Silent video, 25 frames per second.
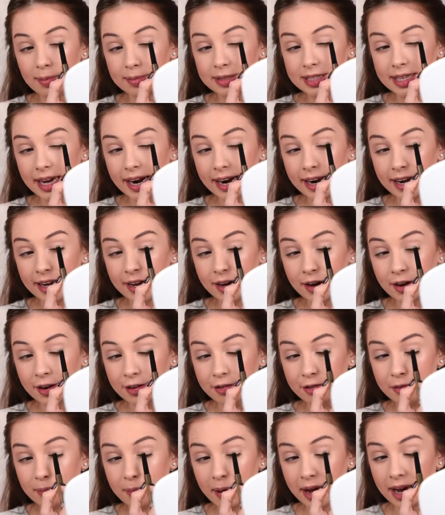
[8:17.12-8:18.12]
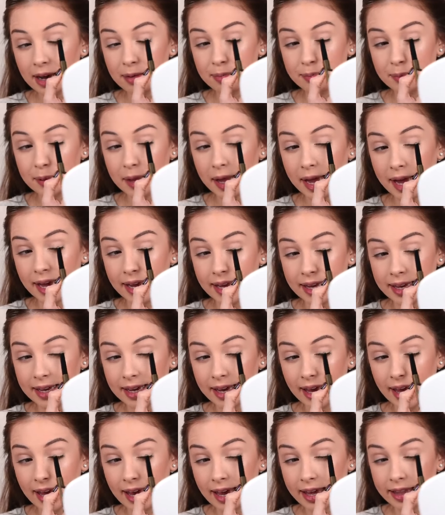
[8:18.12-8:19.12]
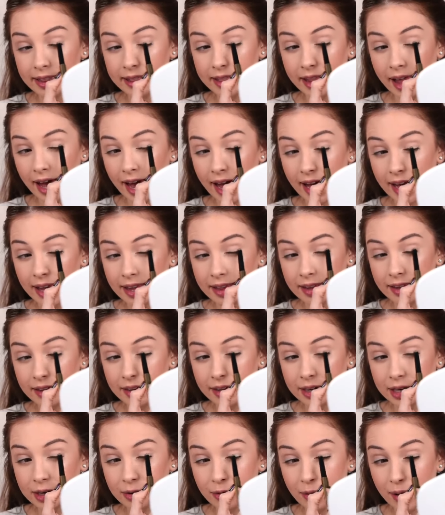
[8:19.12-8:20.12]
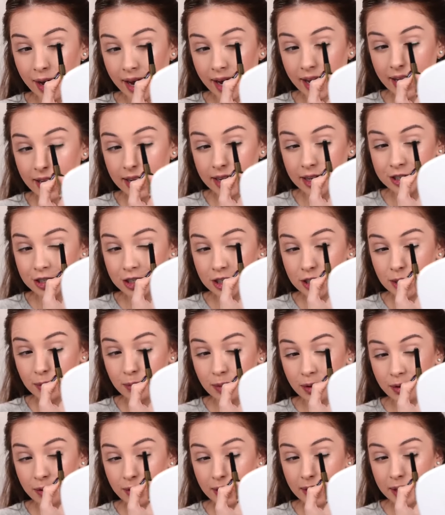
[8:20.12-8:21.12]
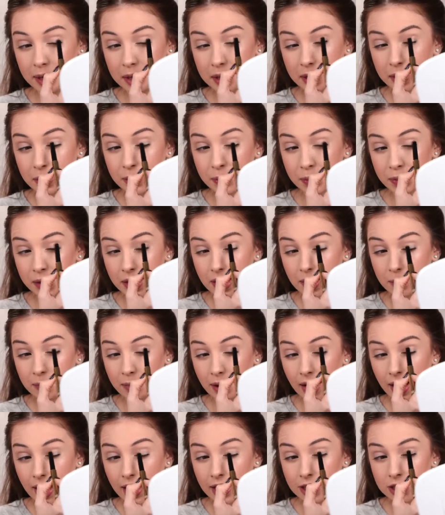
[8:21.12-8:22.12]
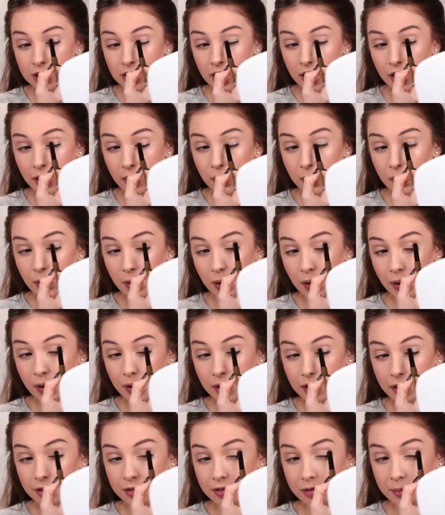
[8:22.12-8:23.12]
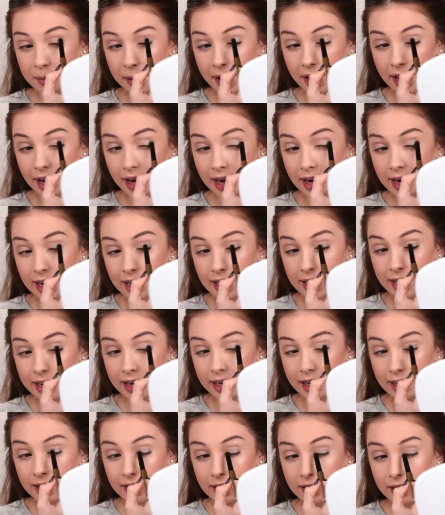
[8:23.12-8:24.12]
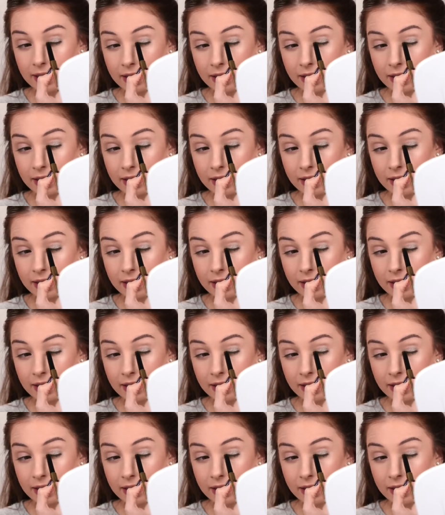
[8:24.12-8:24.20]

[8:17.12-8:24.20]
I'm starting off by applying a light gray shimmery cream eyeshadow all over my eyelid.